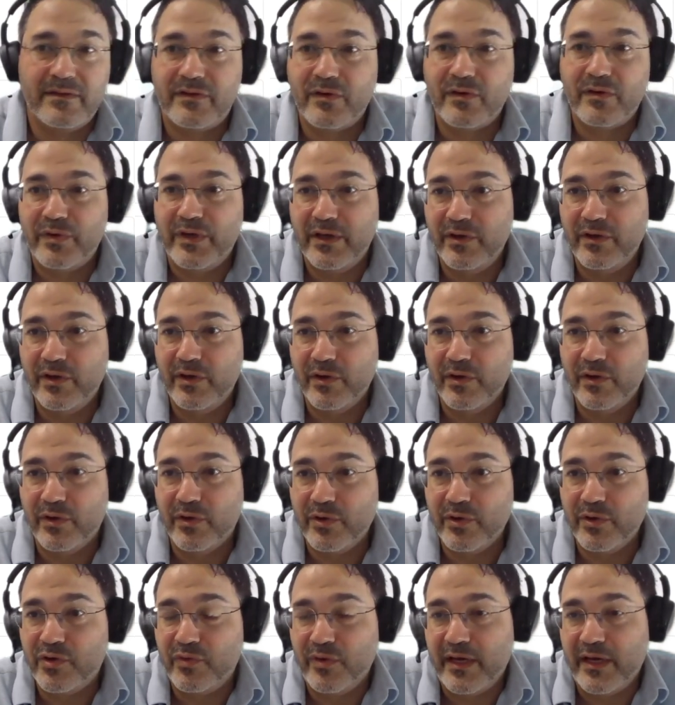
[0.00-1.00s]
So here you
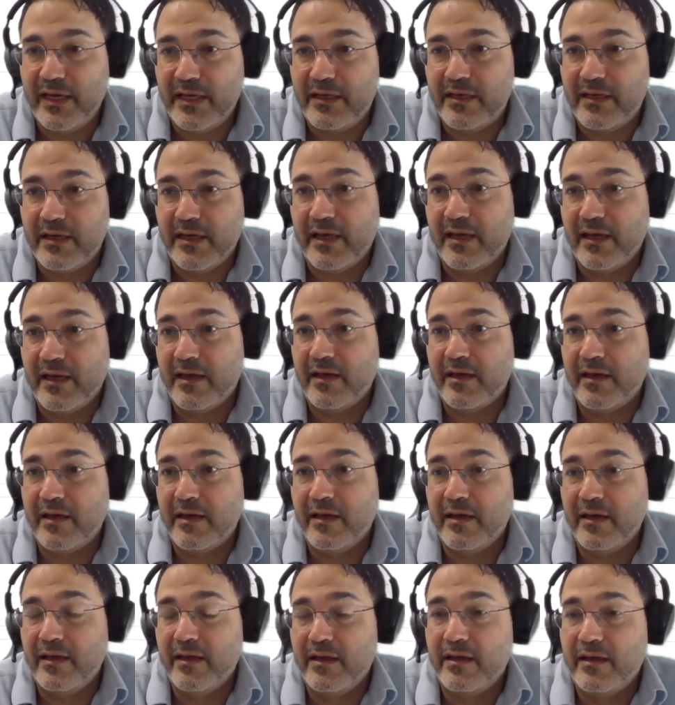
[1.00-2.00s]
could create
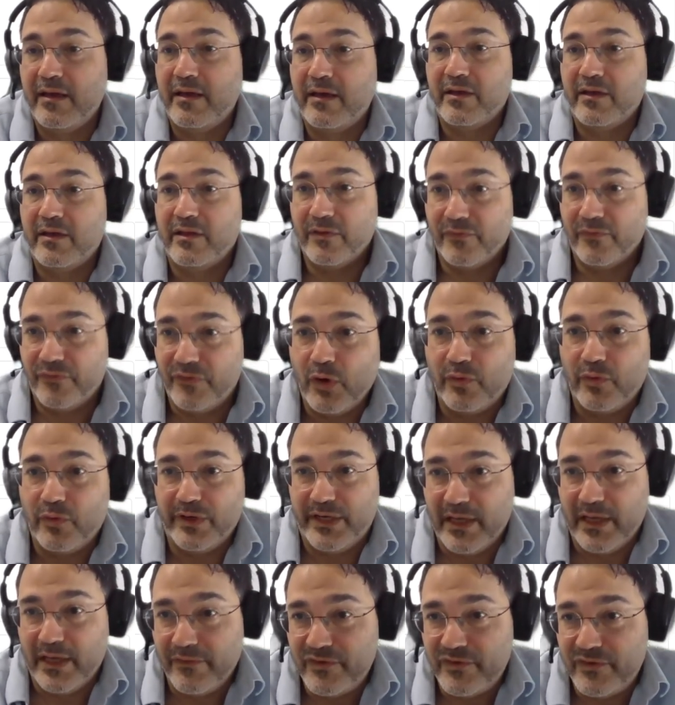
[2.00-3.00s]
the
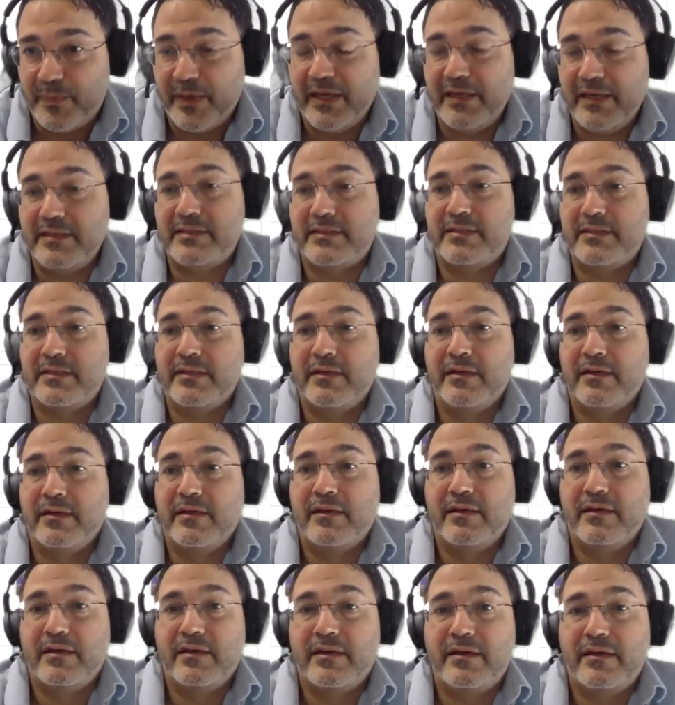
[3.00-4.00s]
Fiori dev space.
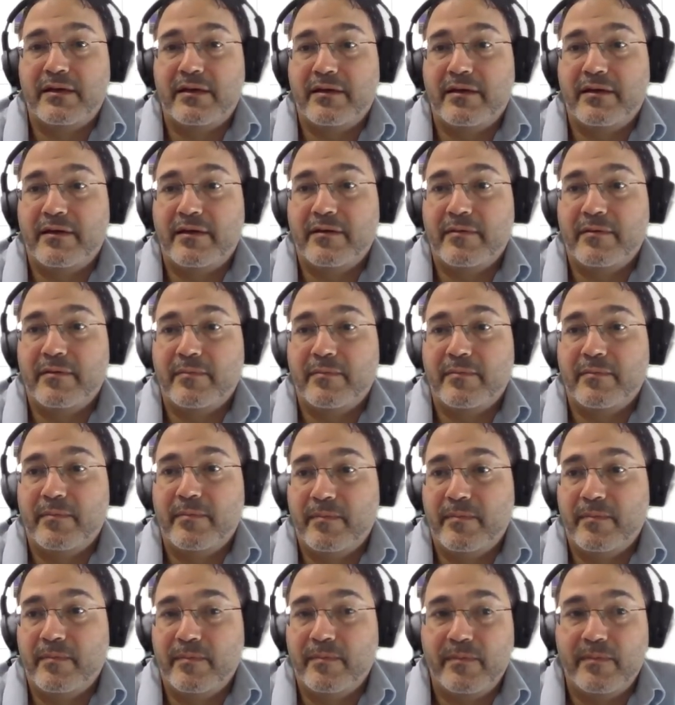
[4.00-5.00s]
There
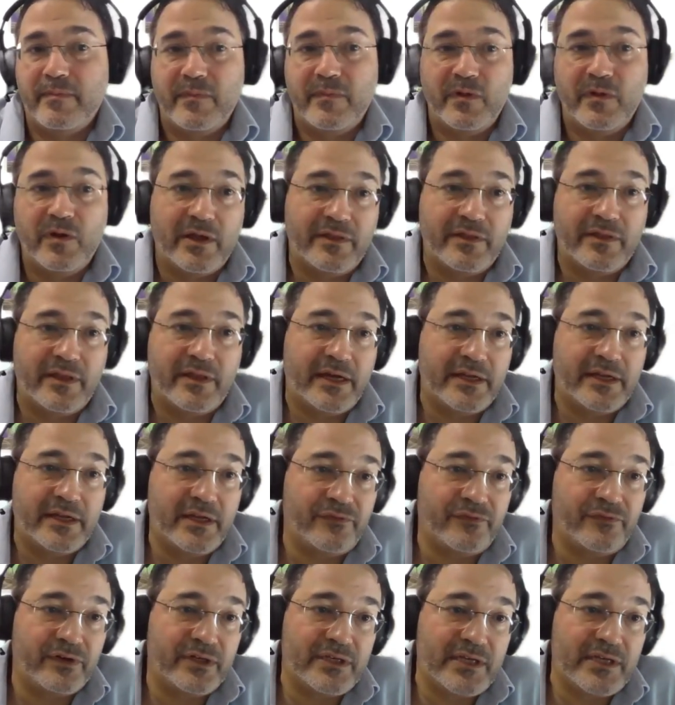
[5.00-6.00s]
are
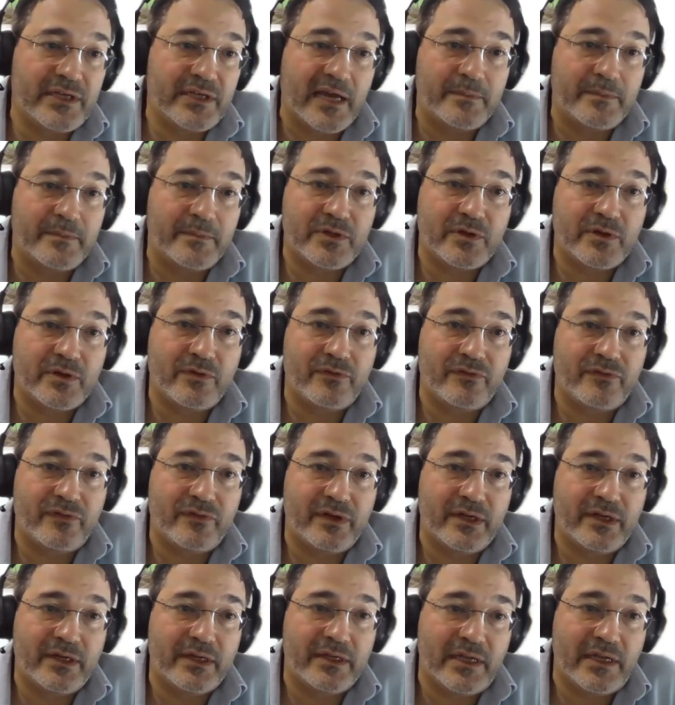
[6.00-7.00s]
different types of
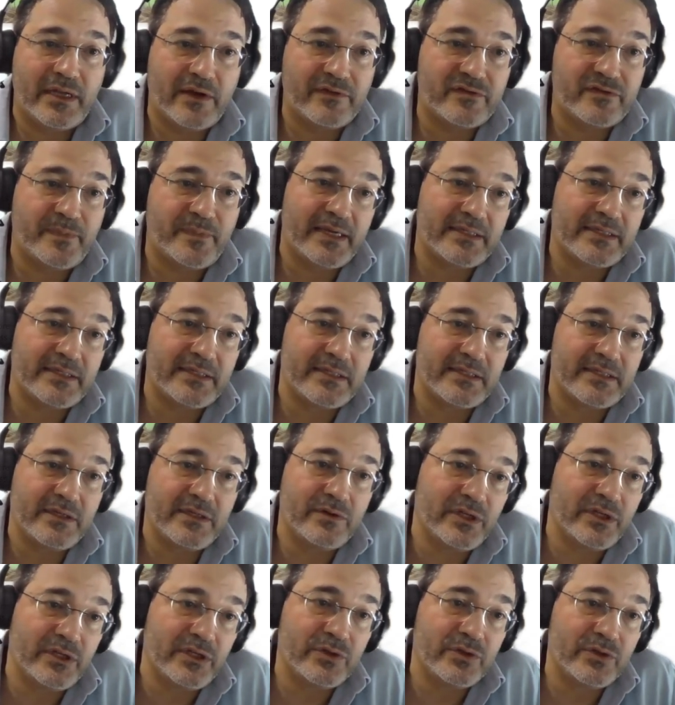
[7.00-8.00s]
dev space.
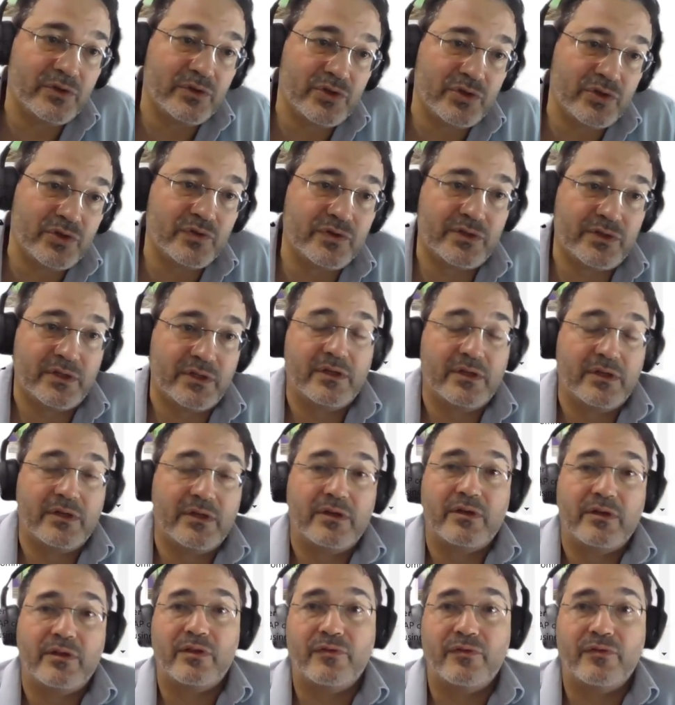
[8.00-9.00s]
You need to choose
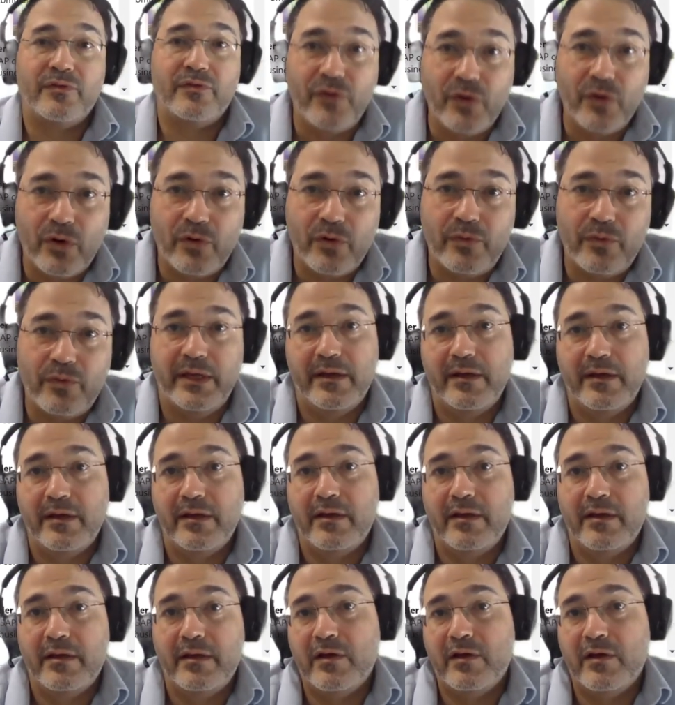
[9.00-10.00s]
the Fiori
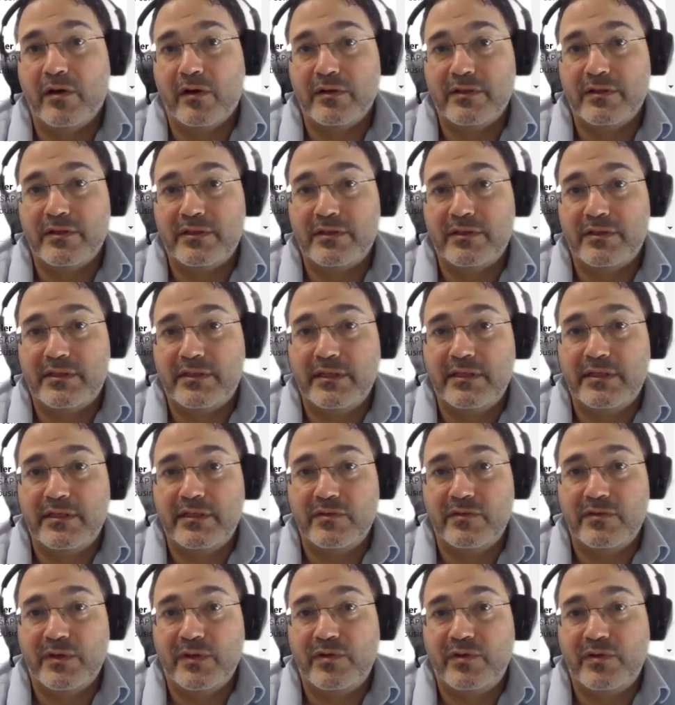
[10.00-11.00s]
because this is
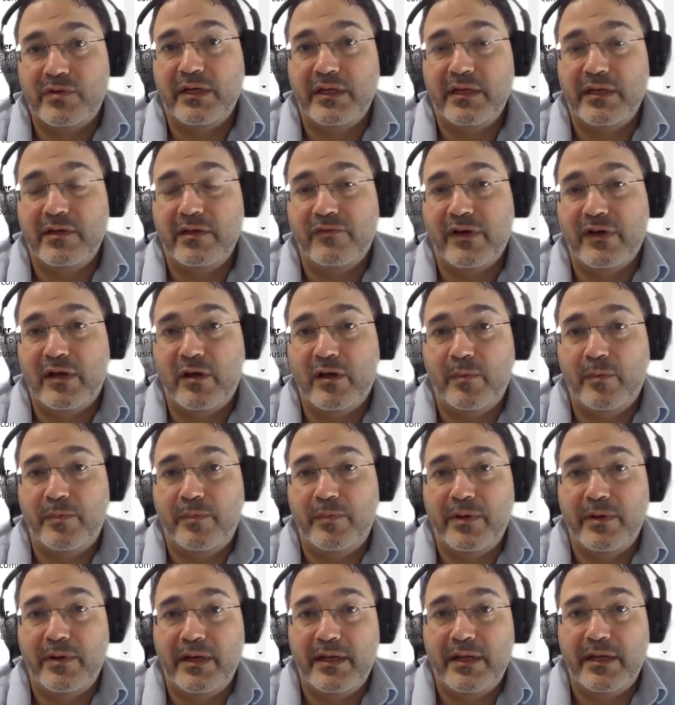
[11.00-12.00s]
what we develop
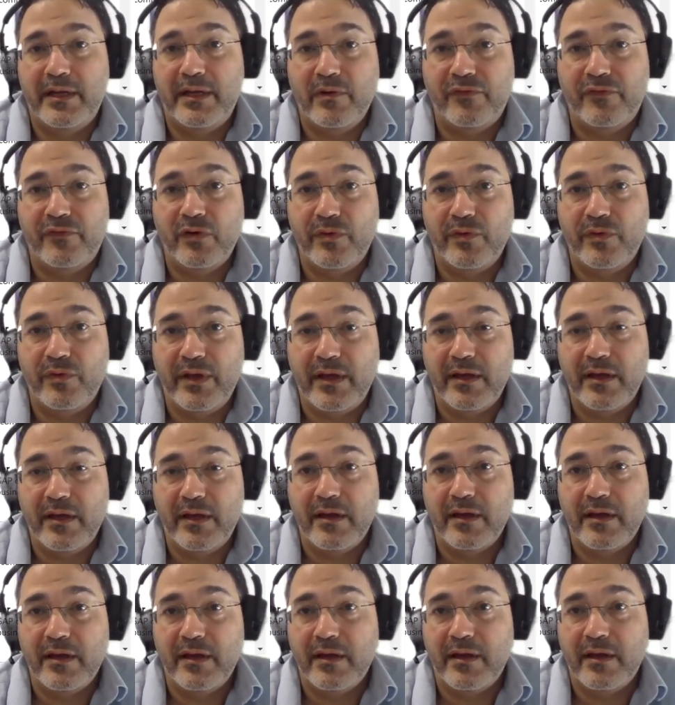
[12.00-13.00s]
now, a Fiori
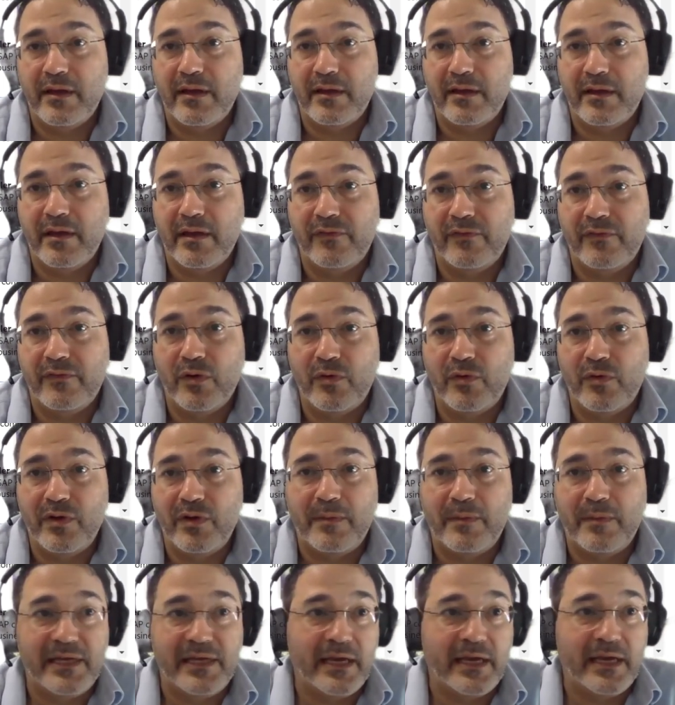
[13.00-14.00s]

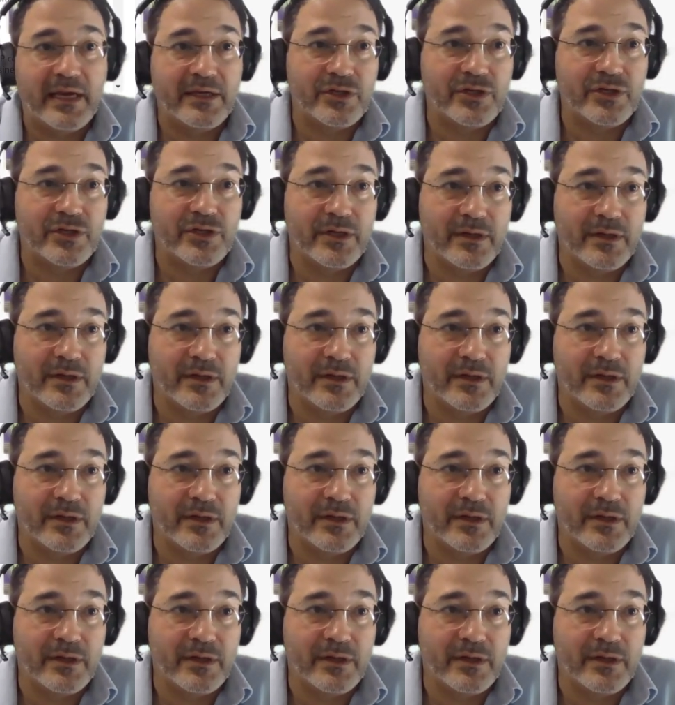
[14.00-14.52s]
application.